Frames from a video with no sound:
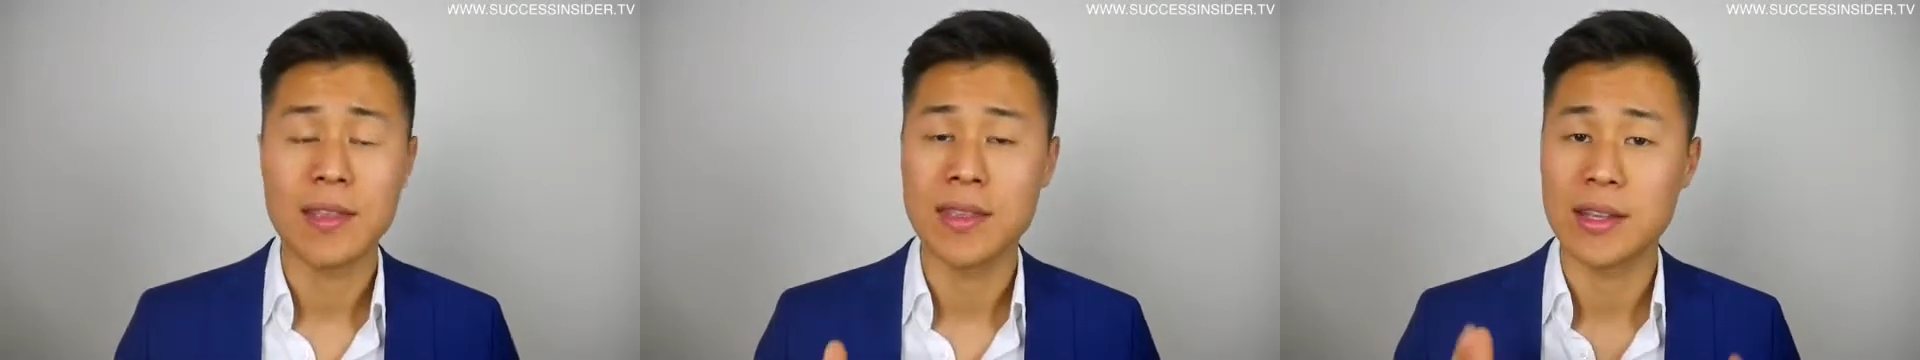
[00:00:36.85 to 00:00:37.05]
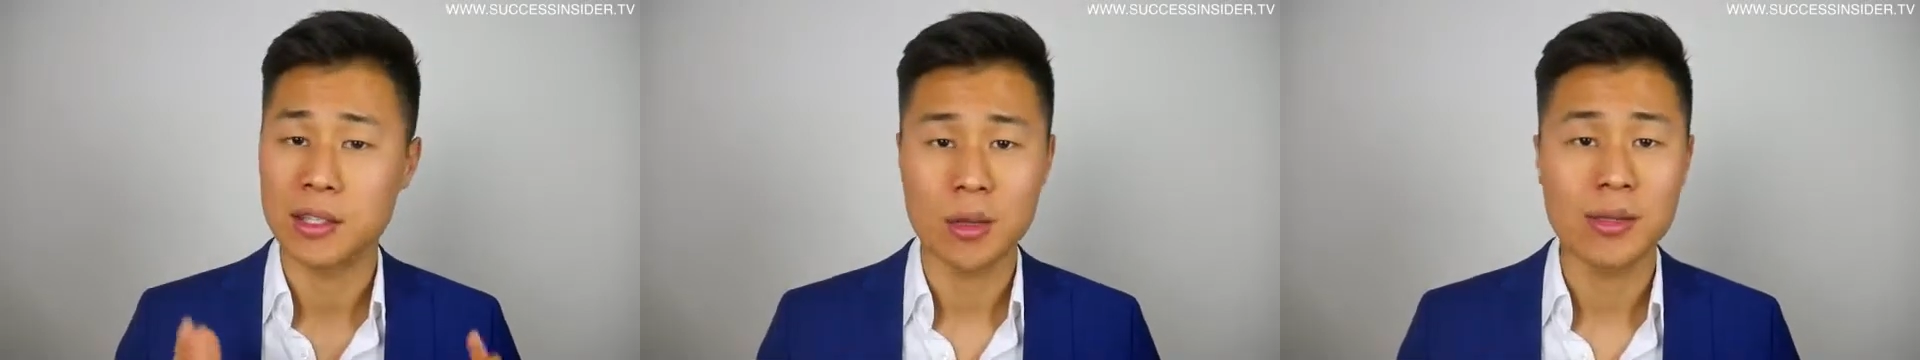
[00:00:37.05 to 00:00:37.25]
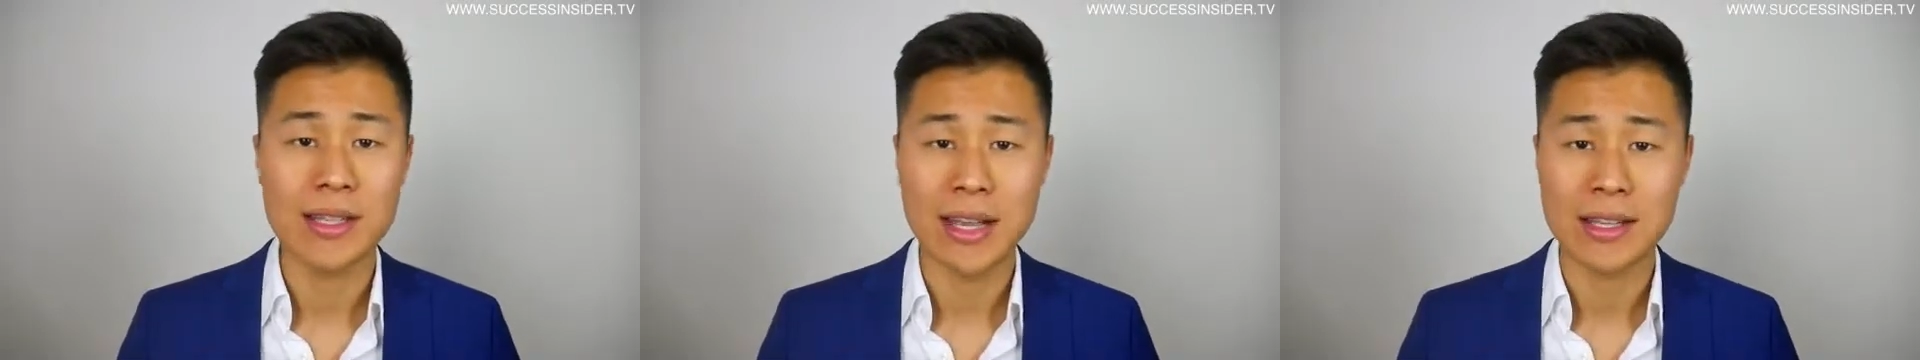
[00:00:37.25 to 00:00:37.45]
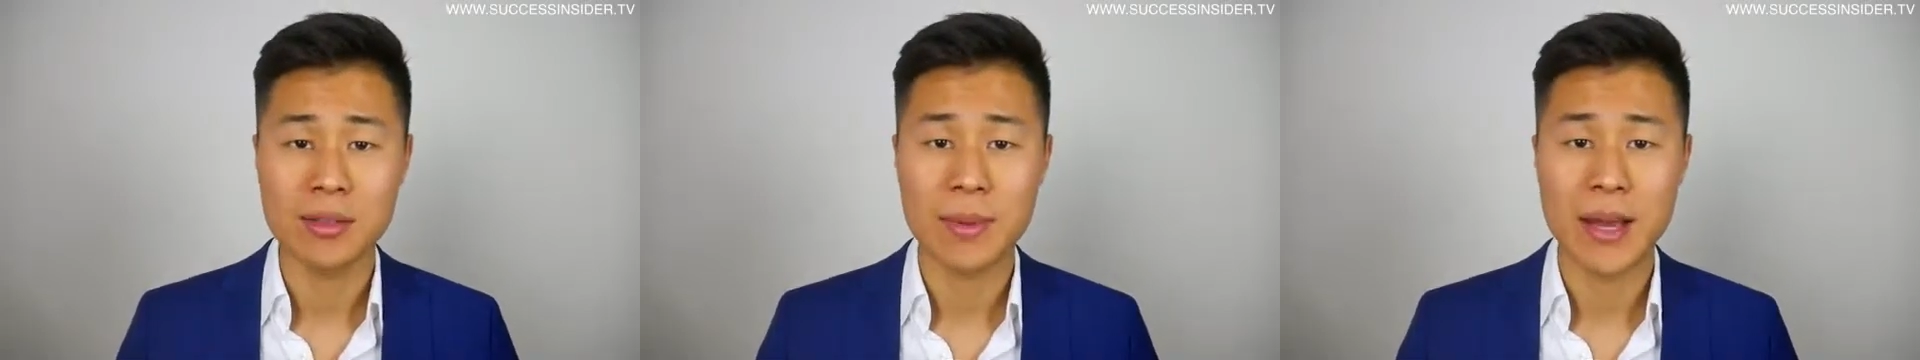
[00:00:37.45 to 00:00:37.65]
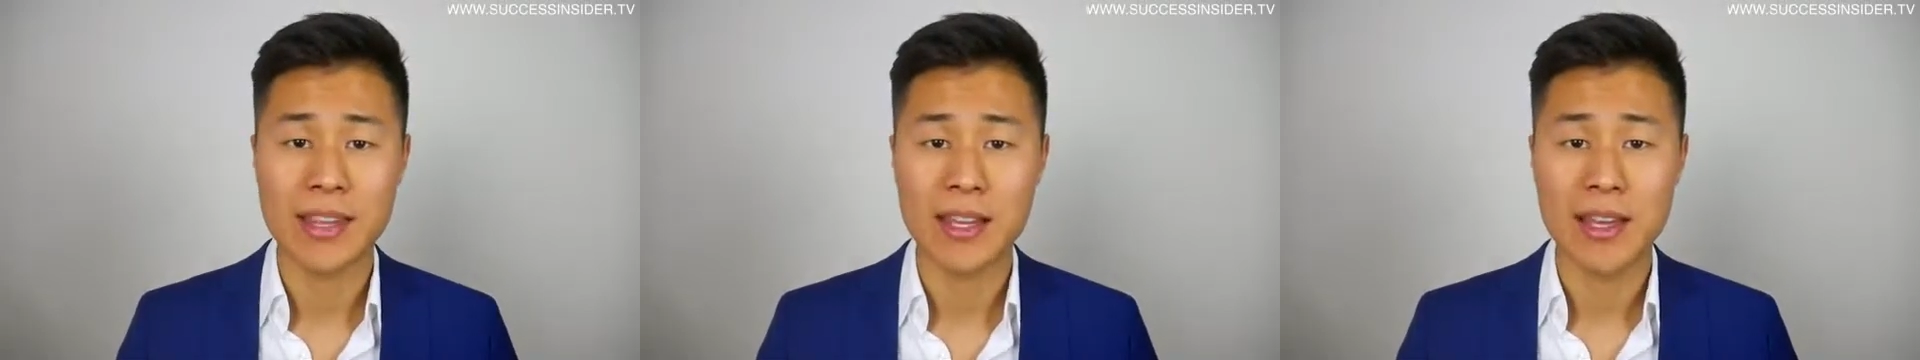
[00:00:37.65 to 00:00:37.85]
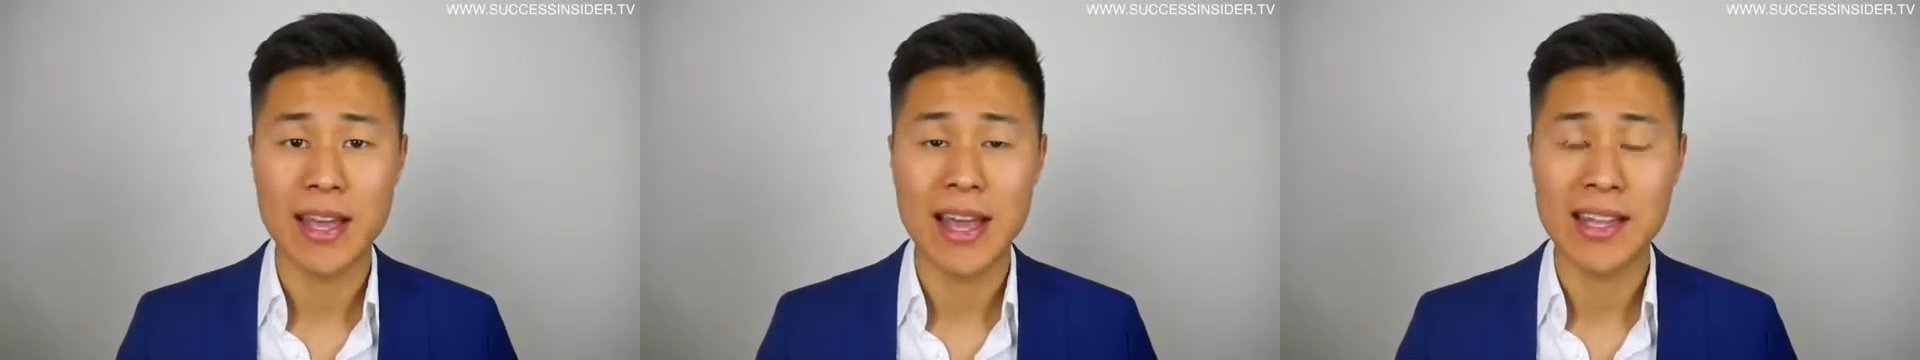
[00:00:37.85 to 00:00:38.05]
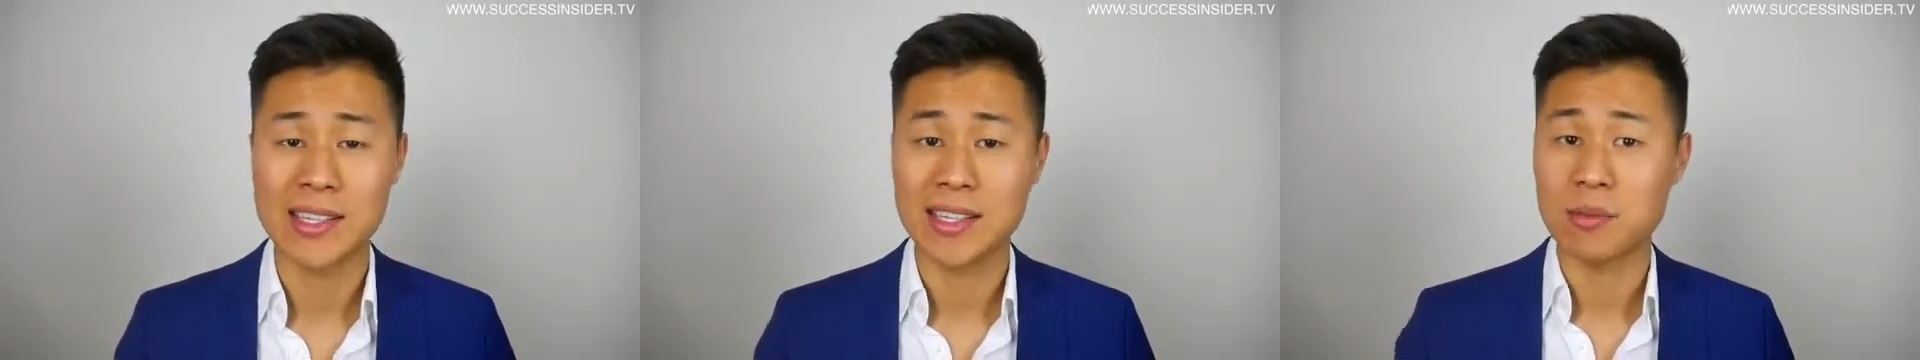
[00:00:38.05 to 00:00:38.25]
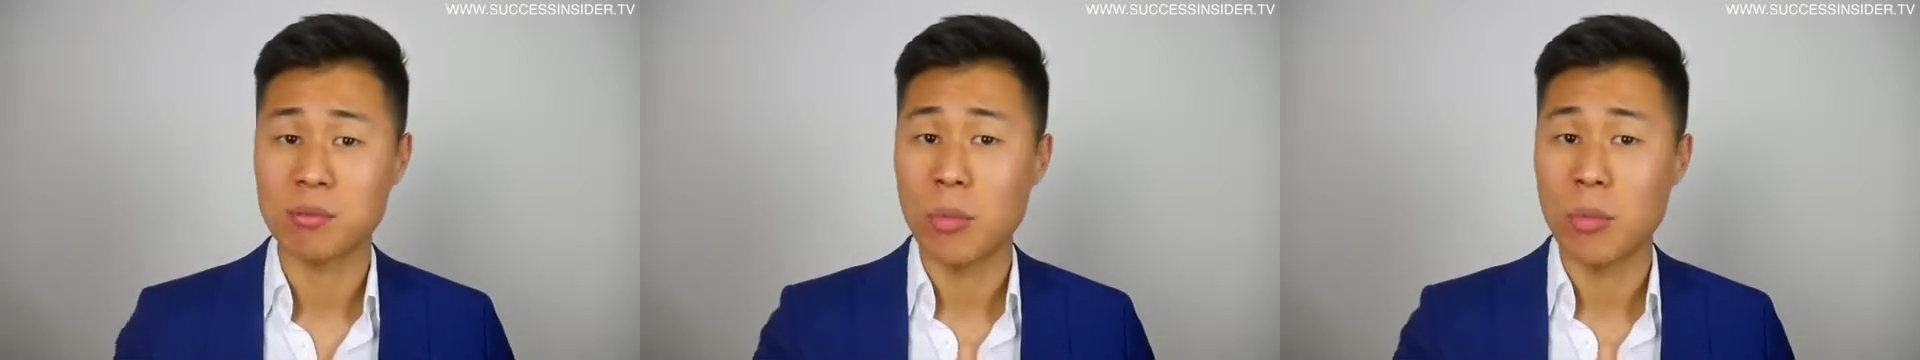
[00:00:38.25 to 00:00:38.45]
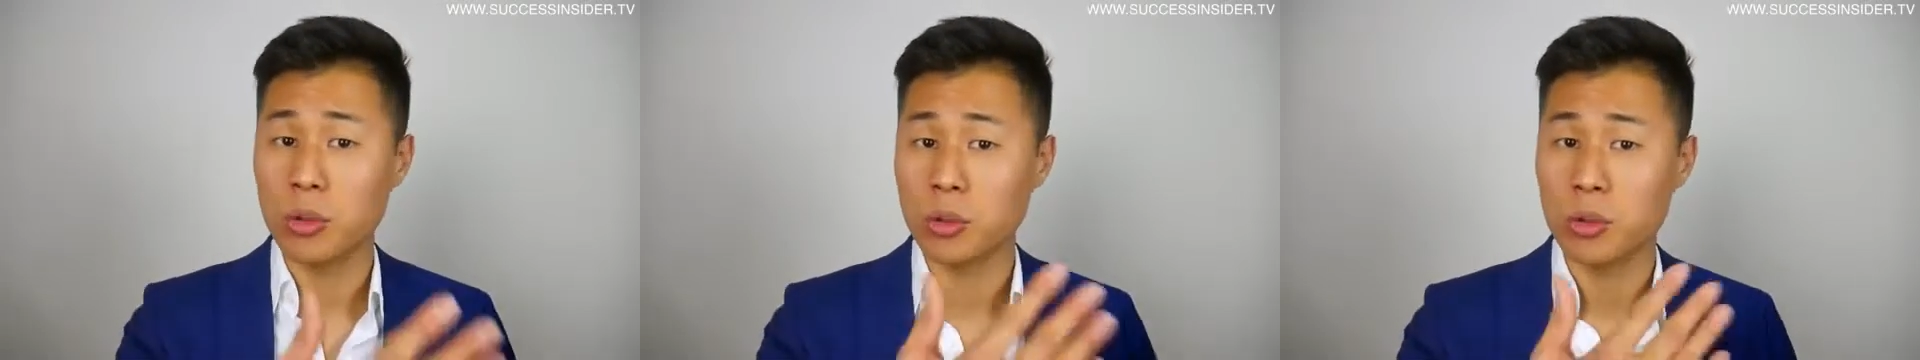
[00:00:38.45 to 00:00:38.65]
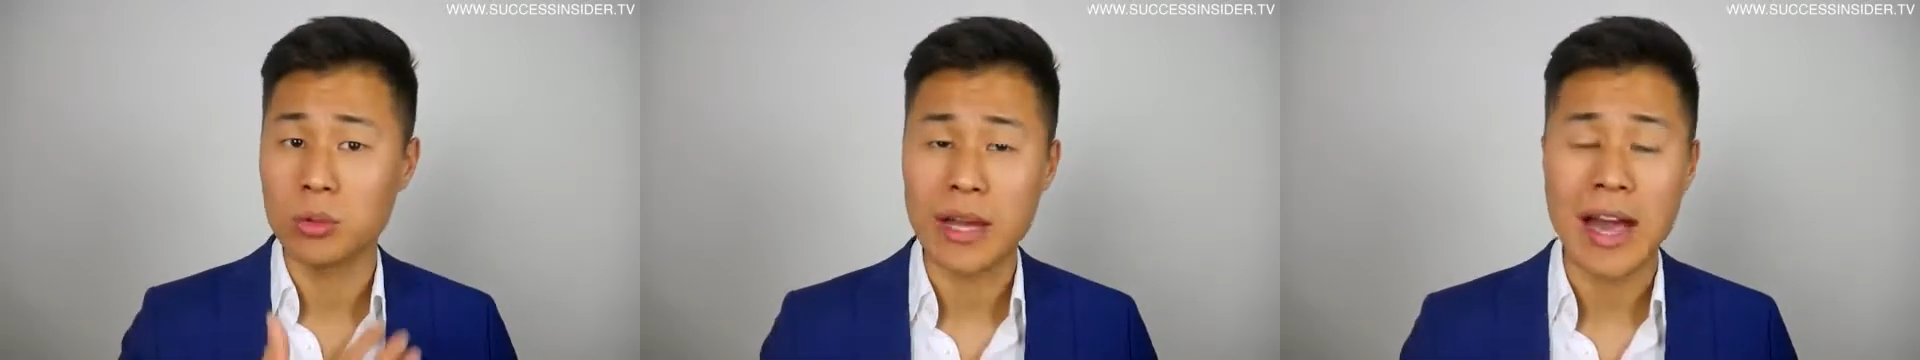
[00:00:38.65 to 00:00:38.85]
There's no doubt about it, as it's
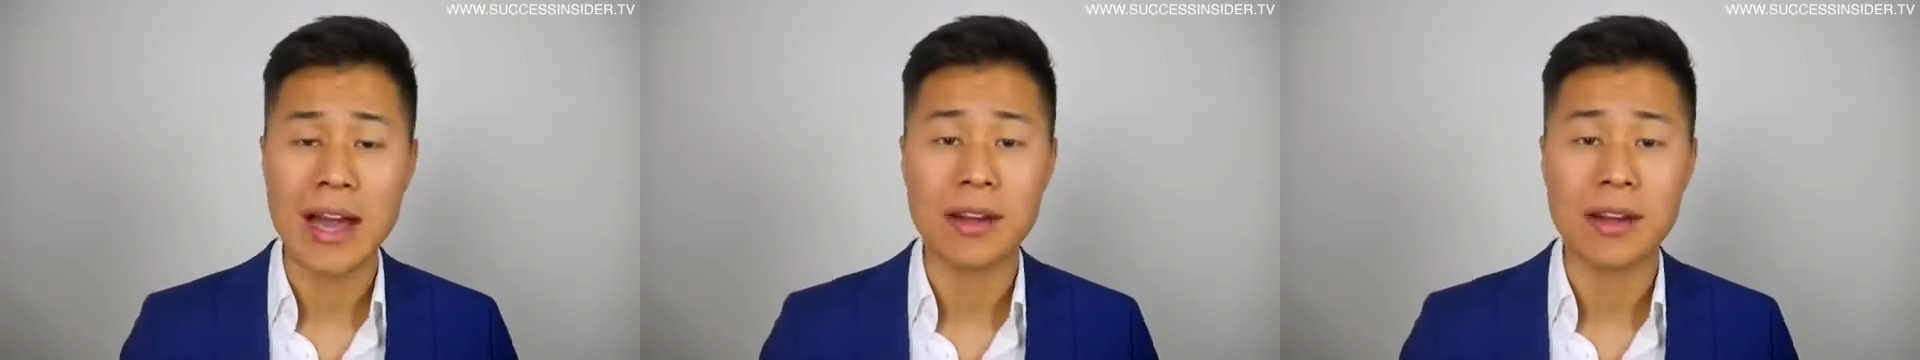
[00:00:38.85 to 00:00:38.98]
modeled